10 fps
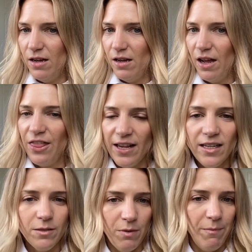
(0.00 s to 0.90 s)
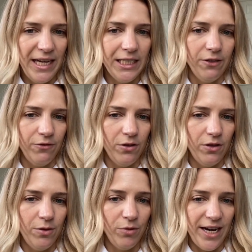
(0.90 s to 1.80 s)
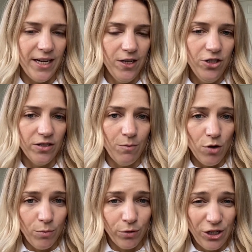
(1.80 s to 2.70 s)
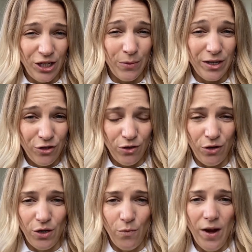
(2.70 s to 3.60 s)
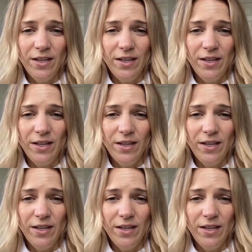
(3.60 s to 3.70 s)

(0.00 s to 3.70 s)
I think it's been better for the breakage because I'm not brushing it when it's soaking wet.